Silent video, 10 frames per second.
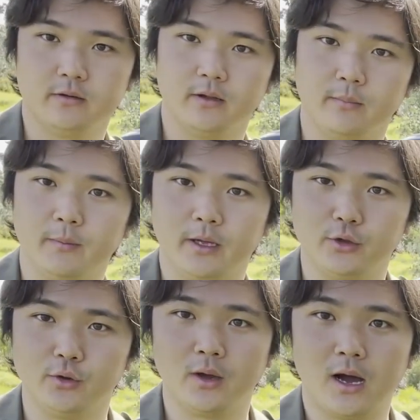them about
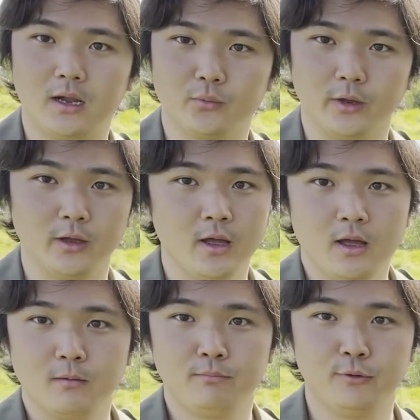new hardware,
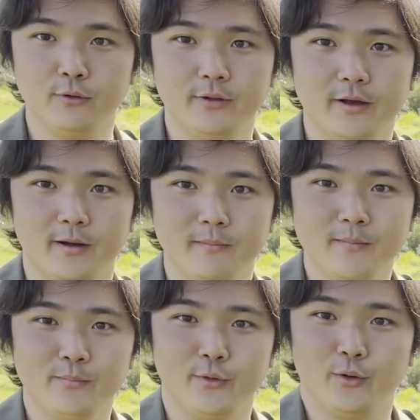pulled up
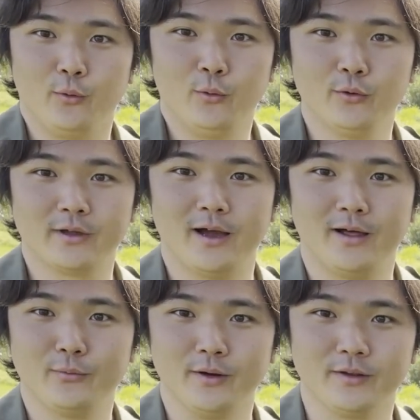the old
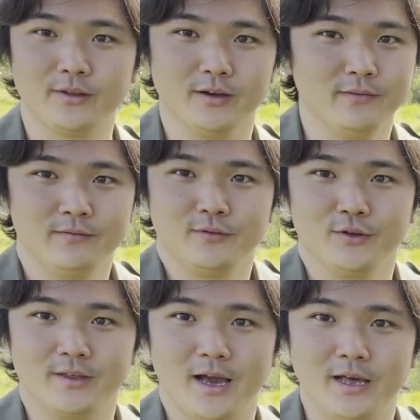hardware stuff,
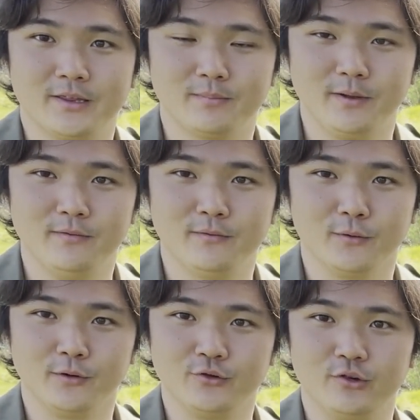just asked me
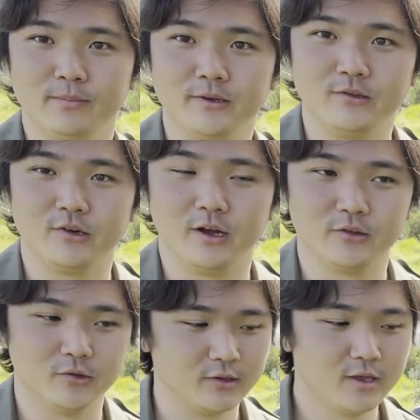for shipping
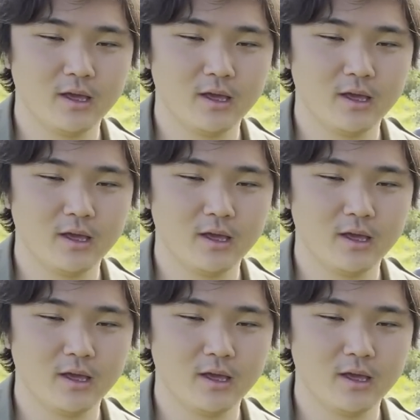charges,